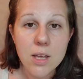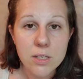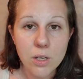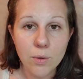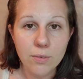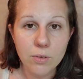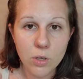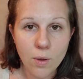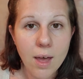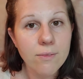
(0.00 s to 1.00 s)
So if
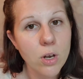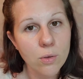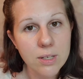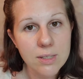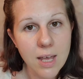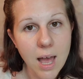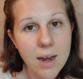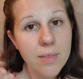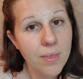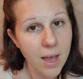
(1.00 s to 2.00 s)
you have noticed
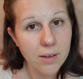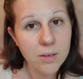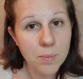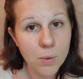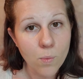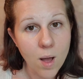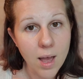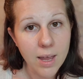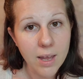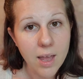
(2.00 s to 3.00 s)
that, that could be
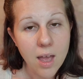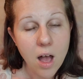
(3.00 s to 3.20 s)
why.